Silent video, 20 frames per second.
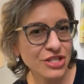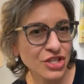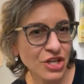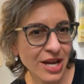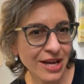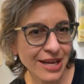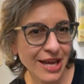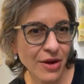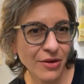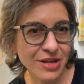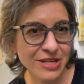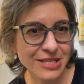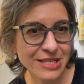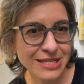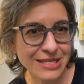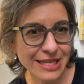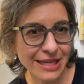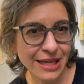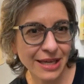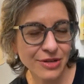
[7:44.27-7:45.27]
check out and
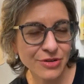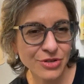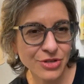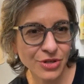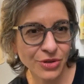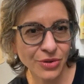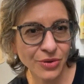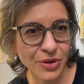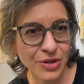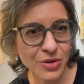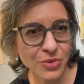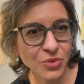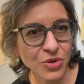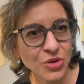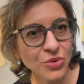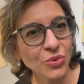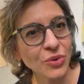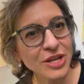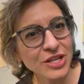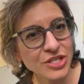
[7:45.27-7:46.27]
to dig into and
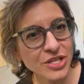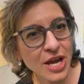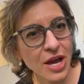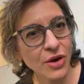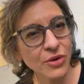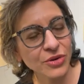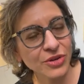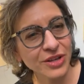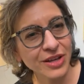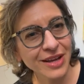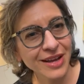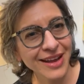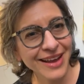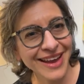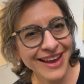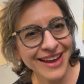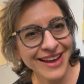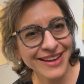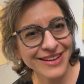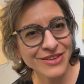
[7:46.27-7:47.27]
to reach out
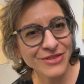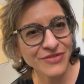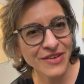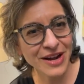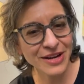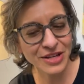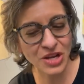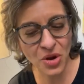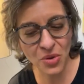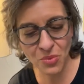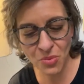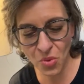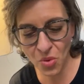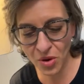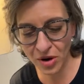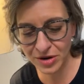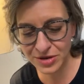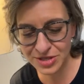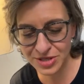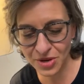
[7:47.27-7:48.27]
and find out
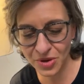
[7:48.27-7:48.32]
more.